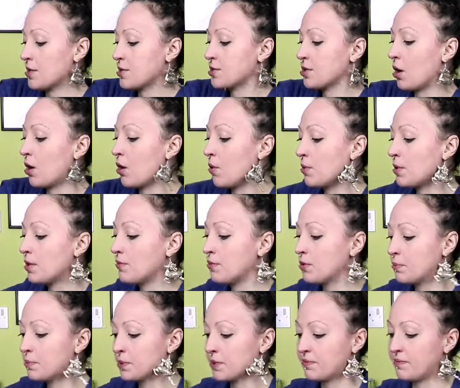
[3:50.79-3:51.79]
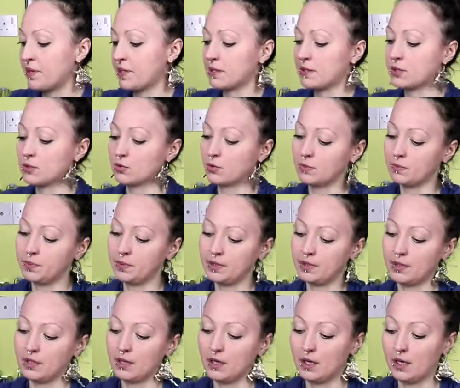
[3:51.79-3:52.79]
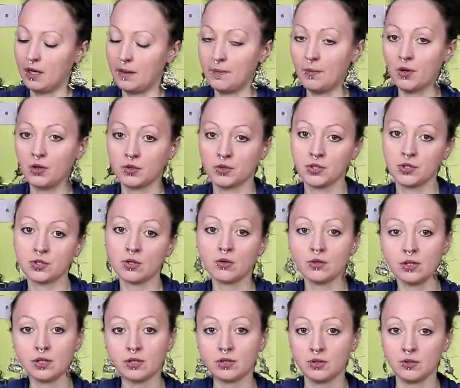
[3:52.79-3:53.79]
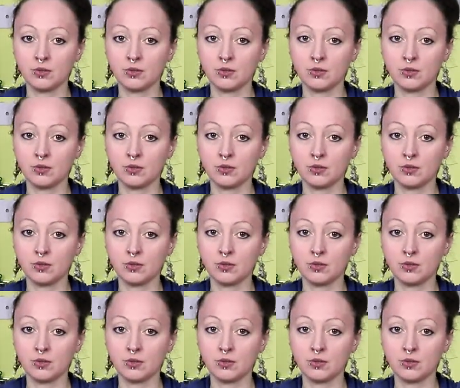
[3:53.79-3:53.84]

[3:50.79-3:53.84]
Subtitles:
So if you prefer it to be more solid,